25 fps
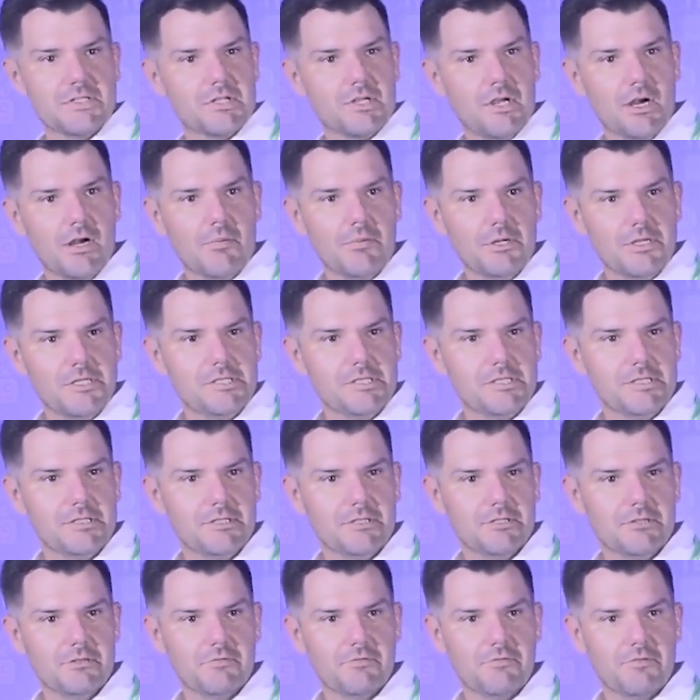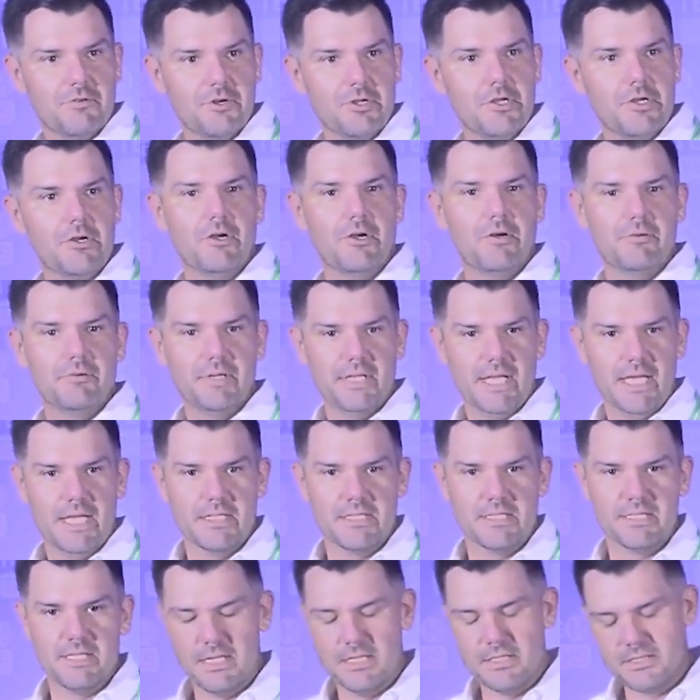garbage to you for your own data
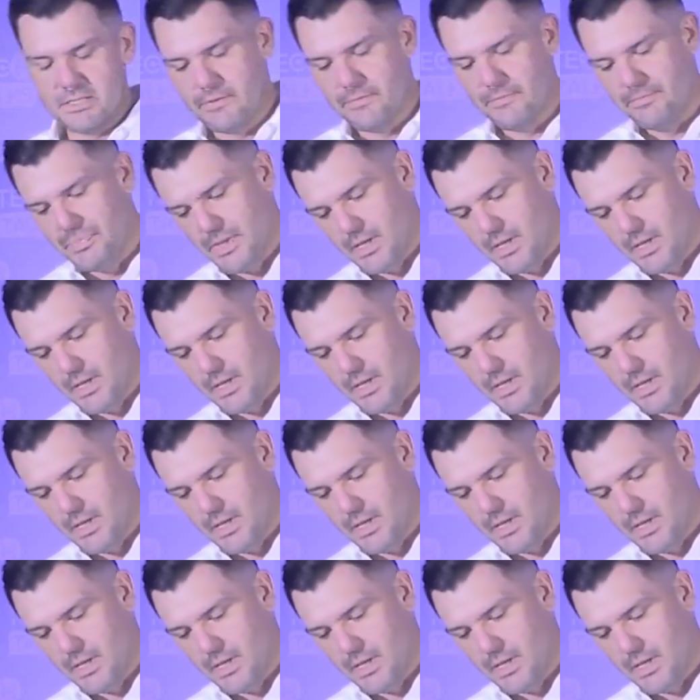sets.